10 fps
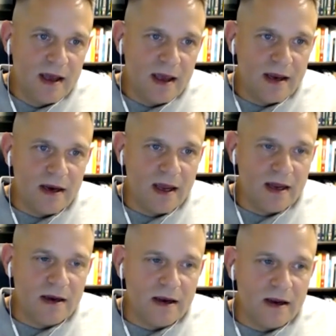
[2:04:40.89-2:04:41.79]
And,
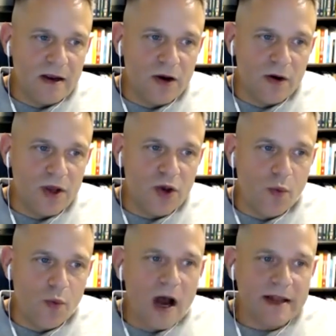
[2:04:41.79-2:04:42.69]
and you know you
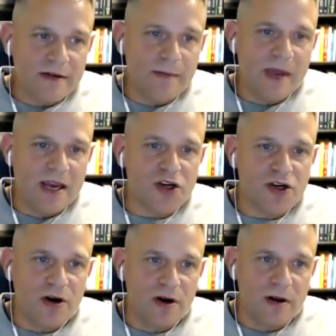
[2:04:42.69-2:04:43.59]
want to make
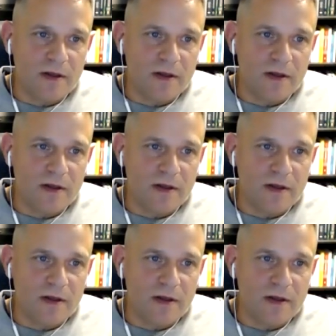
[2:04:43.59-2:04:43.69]
sure